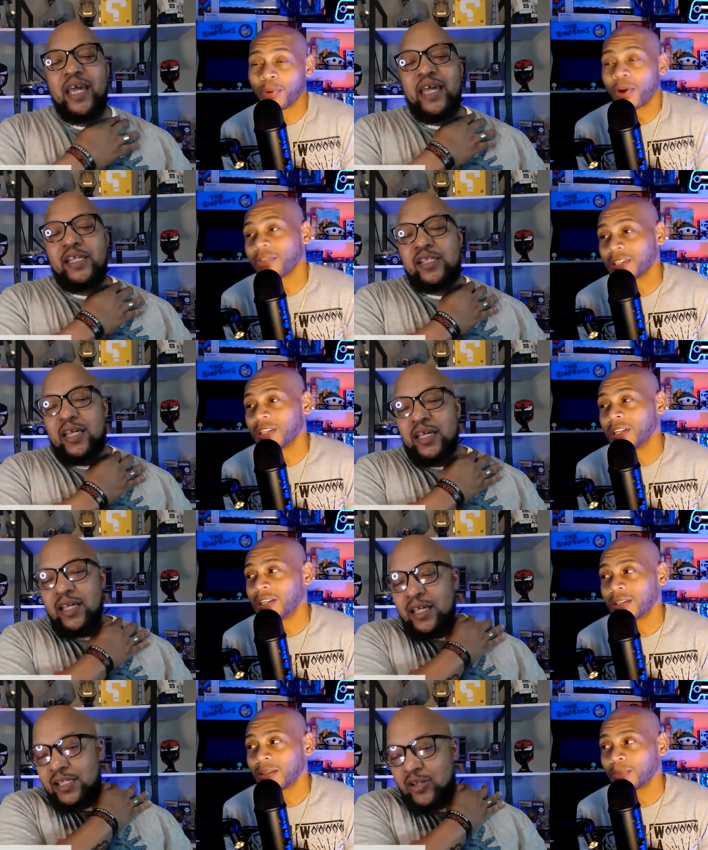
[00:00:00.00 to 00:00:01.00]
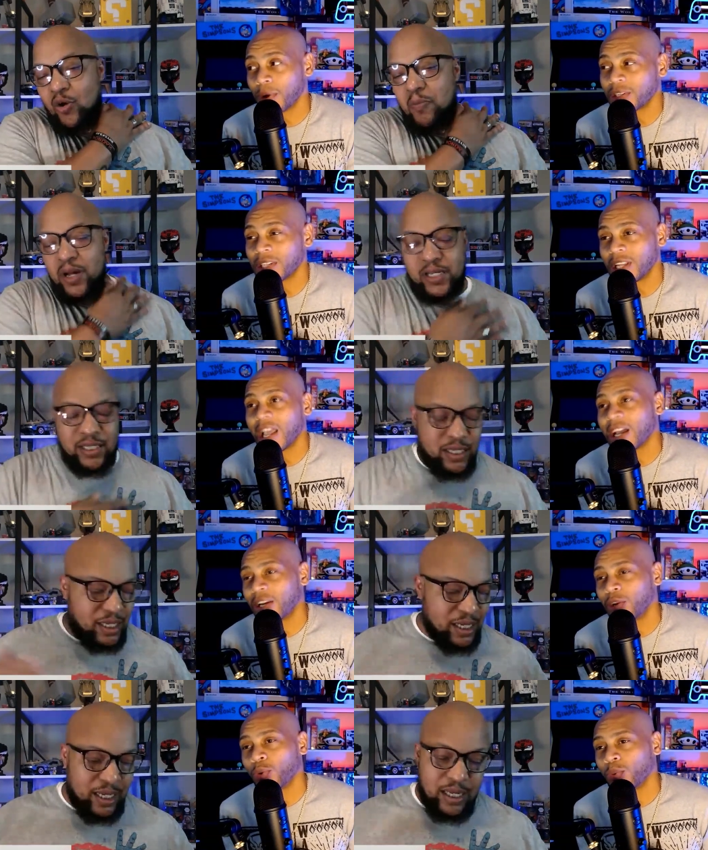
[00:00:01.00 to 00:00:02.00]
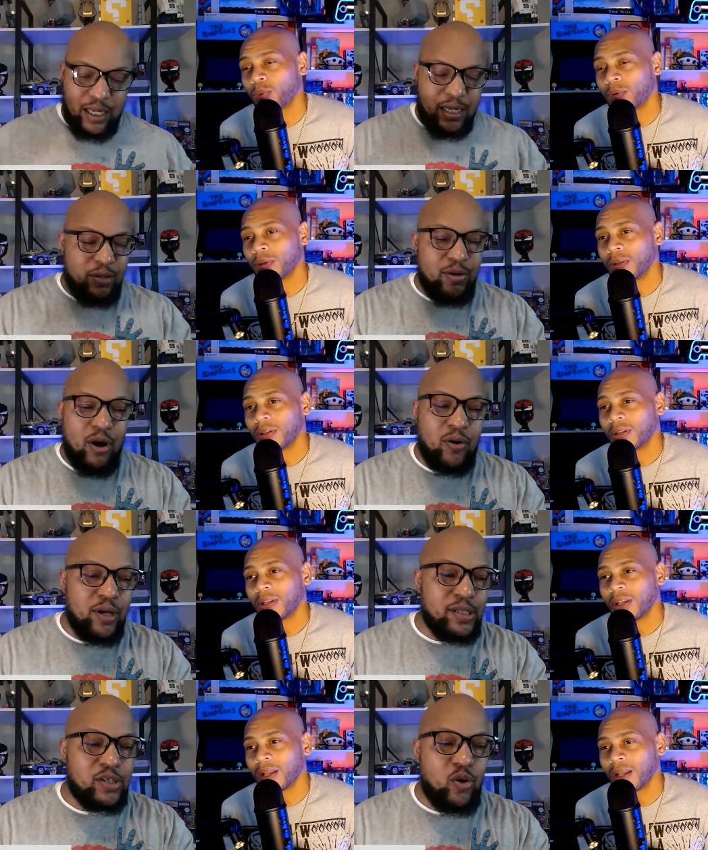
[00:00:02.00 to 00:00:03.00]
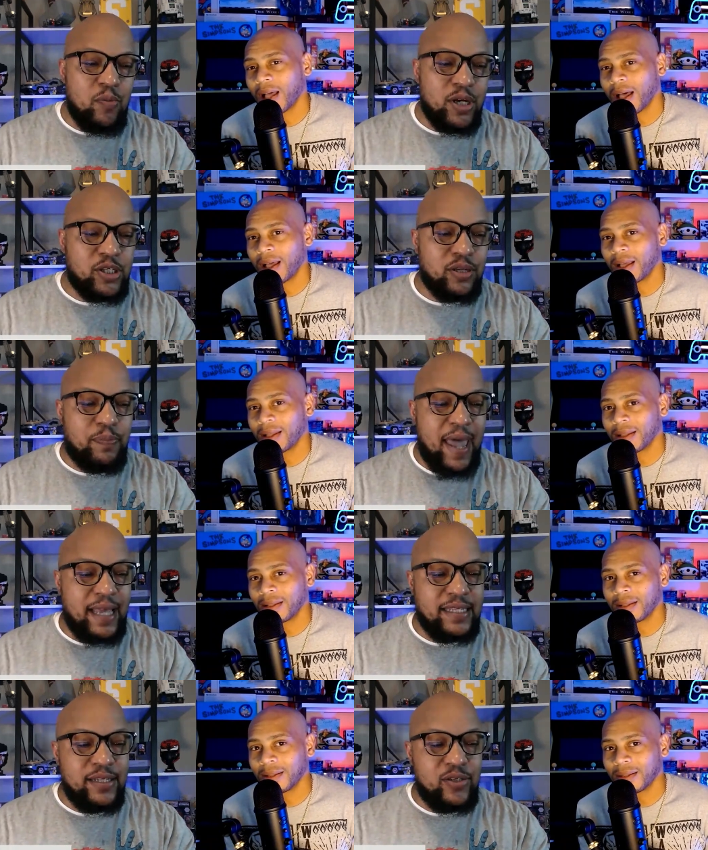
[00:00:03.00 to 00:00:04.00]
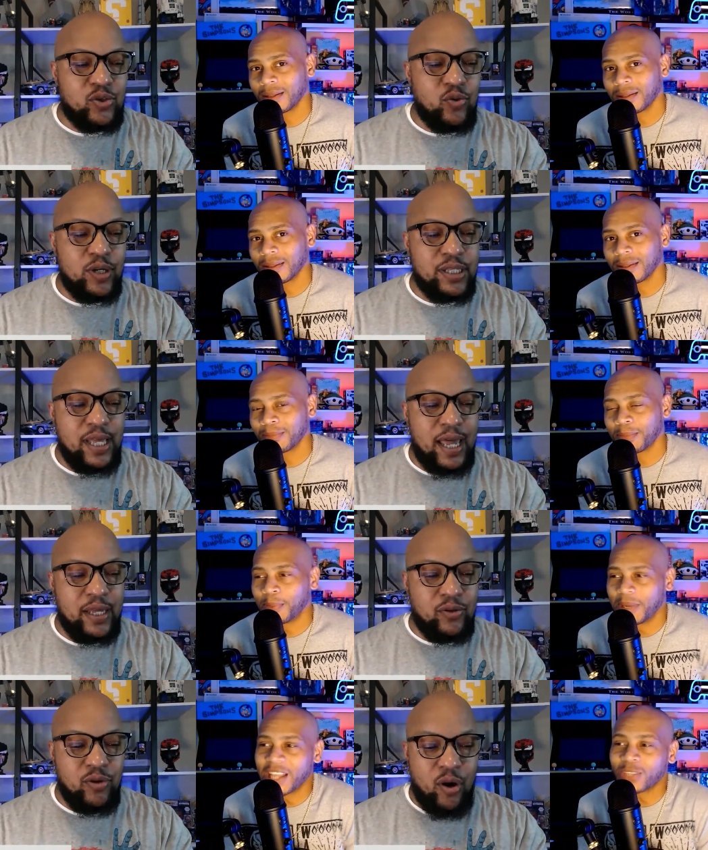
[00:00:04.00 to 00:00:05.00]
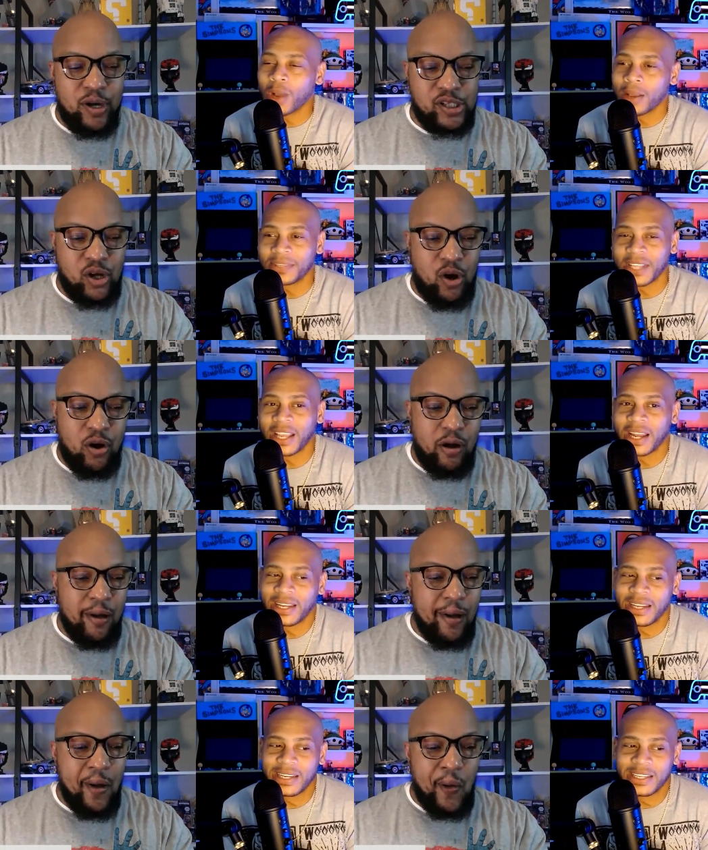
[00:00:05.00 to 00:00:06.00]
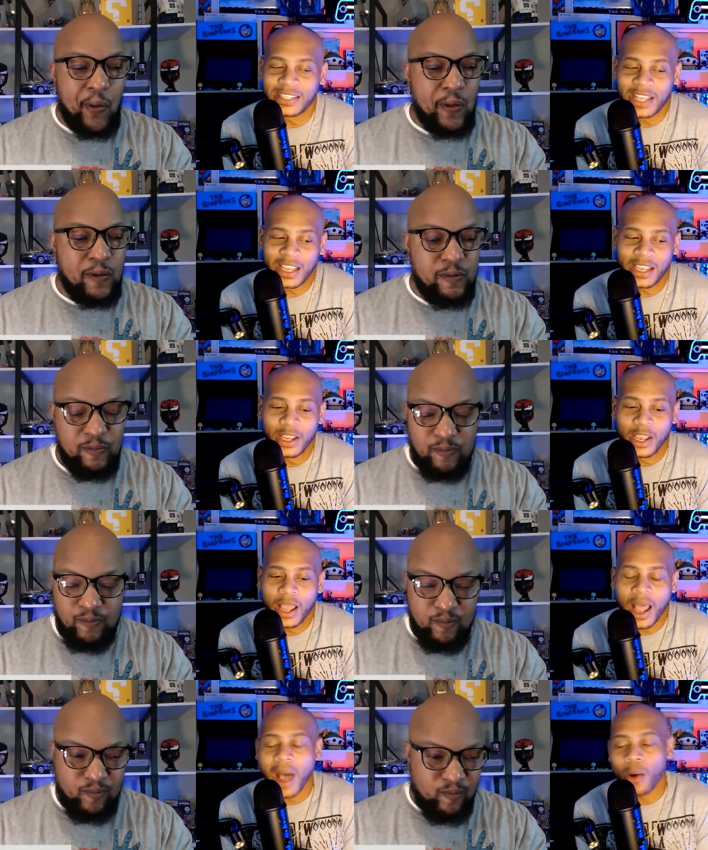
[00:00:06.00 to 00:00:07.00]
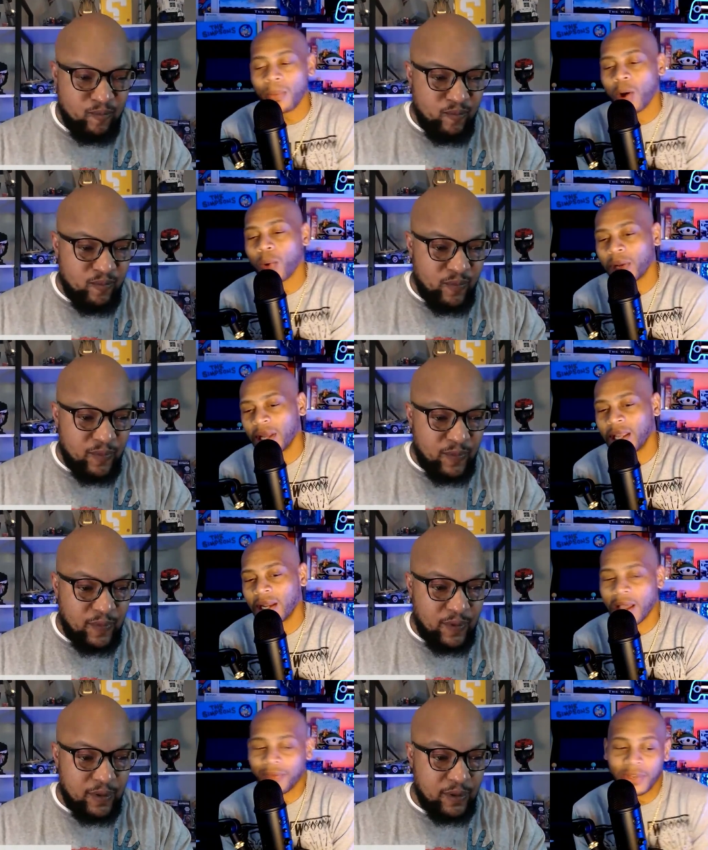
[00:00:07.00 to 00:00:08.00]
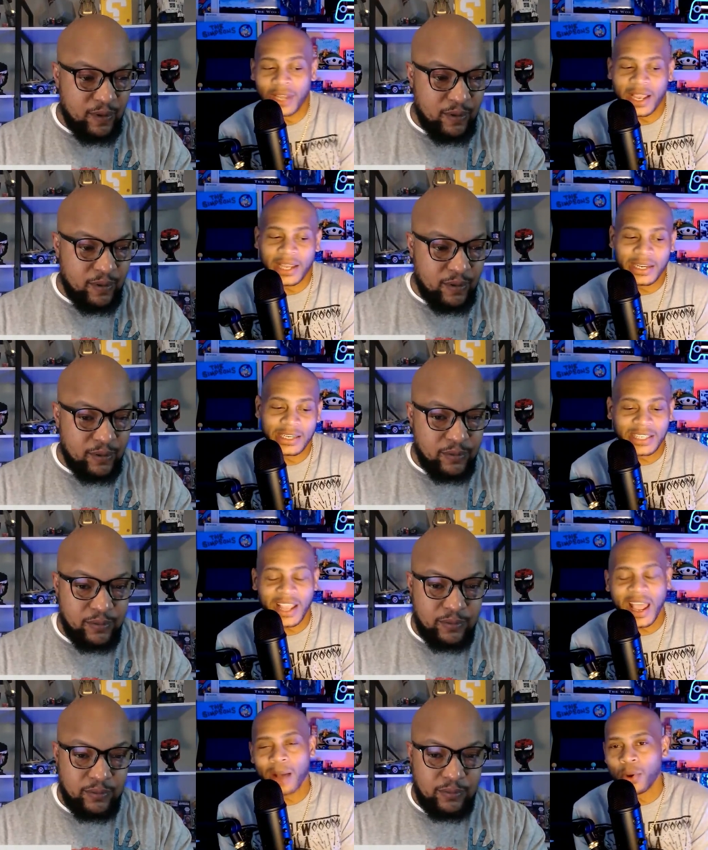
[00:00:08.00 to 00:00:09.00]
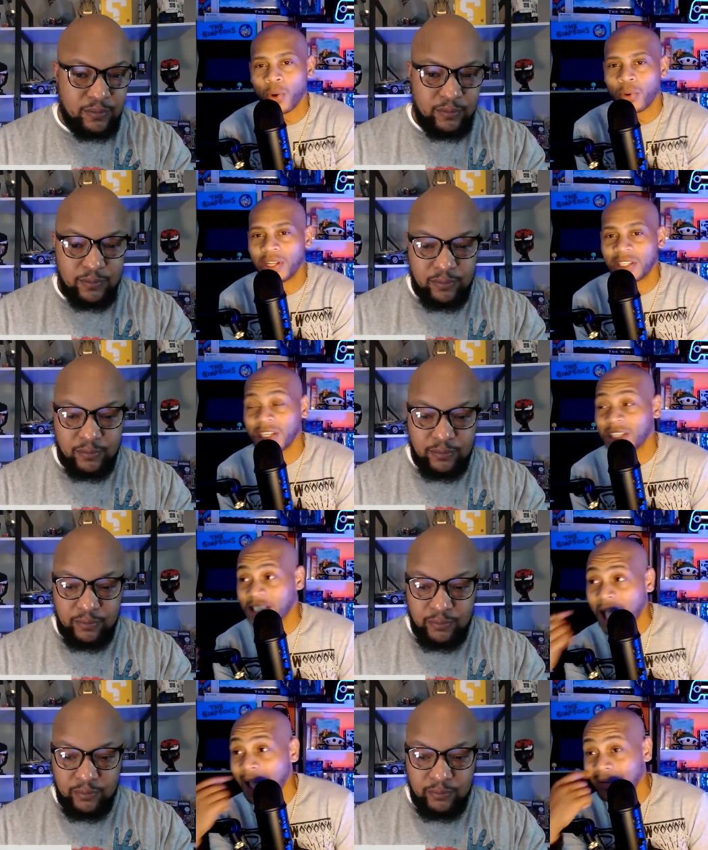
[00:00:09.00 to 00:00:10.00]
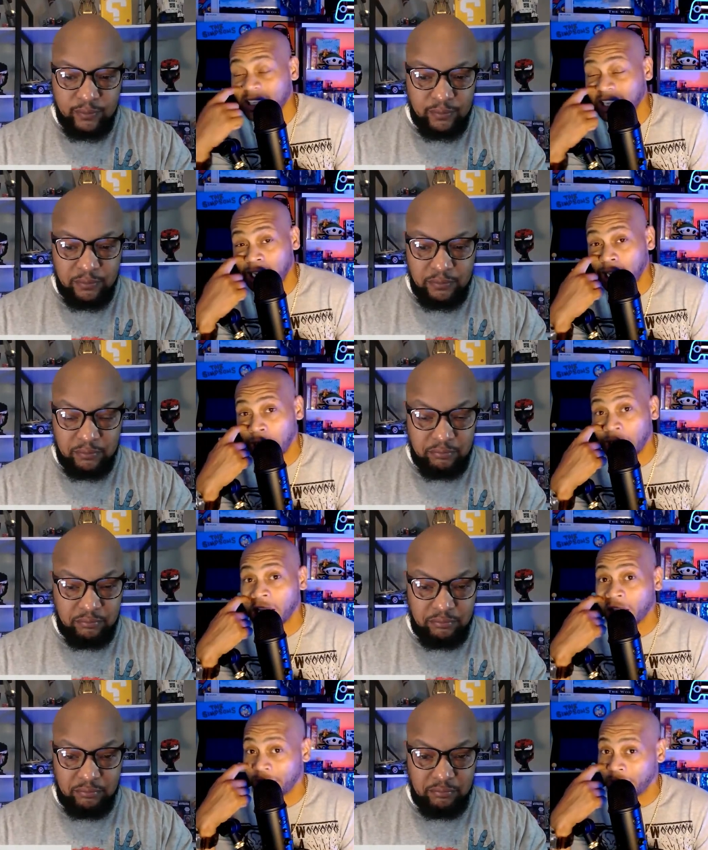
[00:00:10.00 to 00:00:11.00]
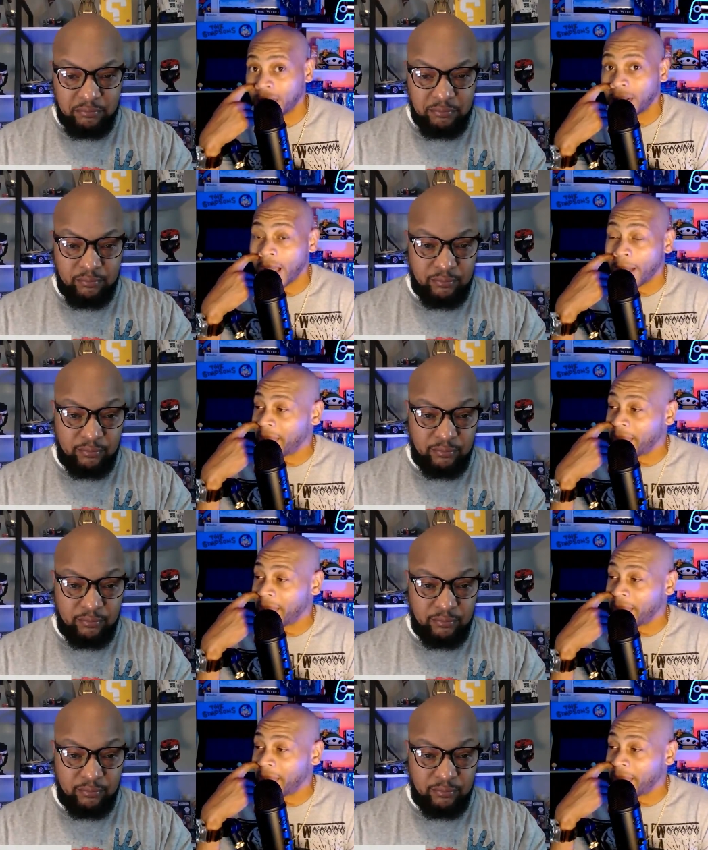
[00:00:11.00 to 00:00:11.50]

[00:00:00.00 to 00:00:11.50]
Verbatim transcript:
Speaker 1: personally. It's, it's personally, so much, I do. You know, it's so much packed into it. That, but that's why I'm saying
Speaker 2: I need to say how I'm going in. I feel like I need to say how I'm going into this because I haven't seen any of it. I